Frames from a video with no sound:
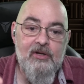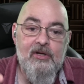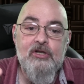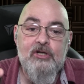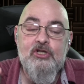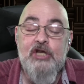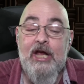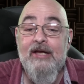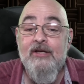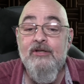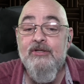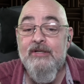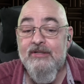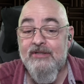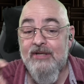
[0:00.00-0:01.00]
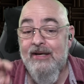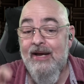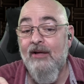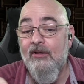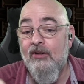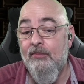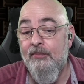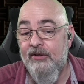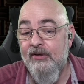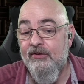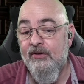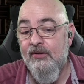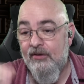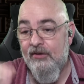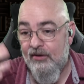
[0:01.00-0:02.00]
change is an element
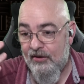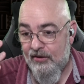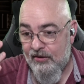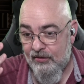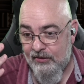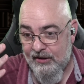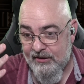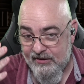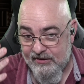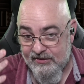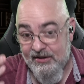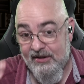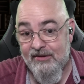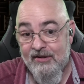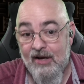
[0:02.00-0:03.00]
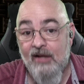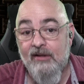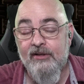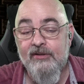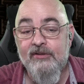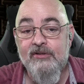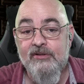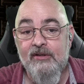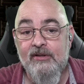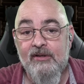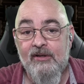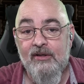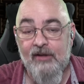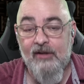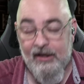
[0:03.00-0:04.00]
that is acknowledged.
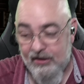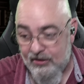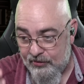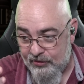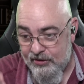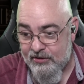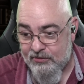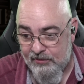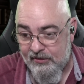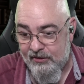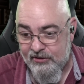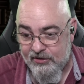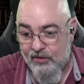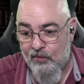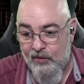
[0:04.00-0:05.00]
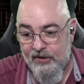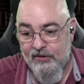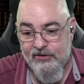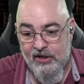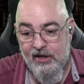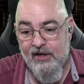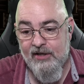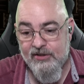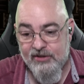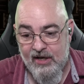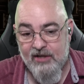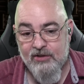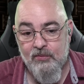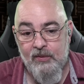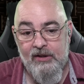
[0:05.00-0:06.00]
Like, this religion will change
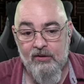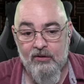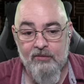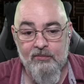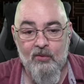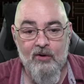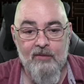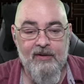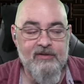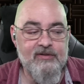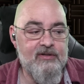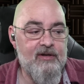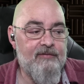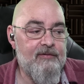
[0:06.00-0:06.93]
as we learn more about stuff.